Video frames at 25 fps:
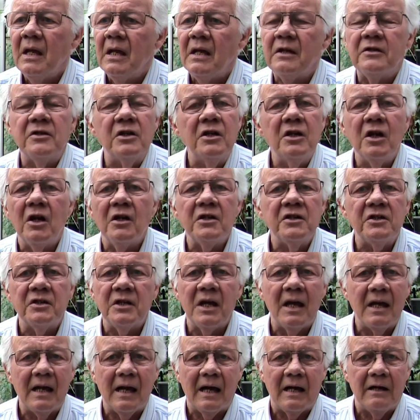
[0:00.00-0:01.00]
It's a nice
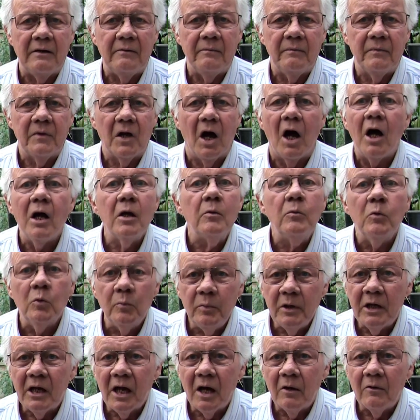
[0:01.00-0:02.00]
day out. I will
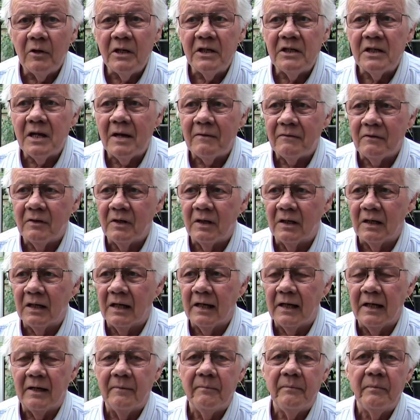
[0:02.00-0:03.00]
be going
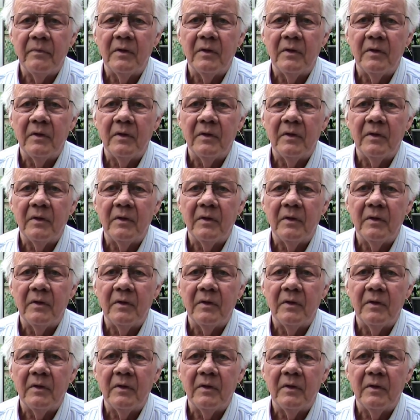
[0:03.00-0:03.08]
definitely.